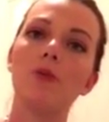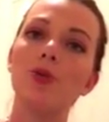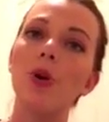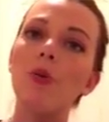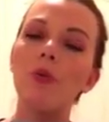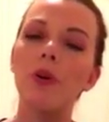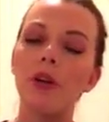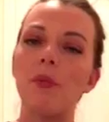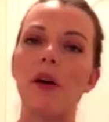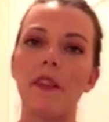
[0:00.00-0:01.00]
don't
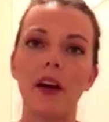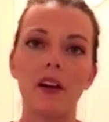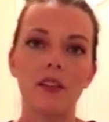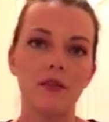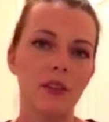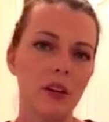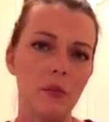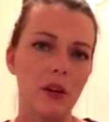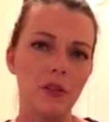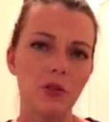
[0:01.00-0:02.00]
worry about that very
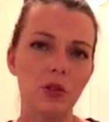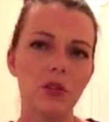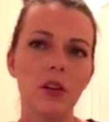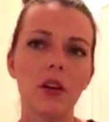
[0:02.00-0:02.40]
much.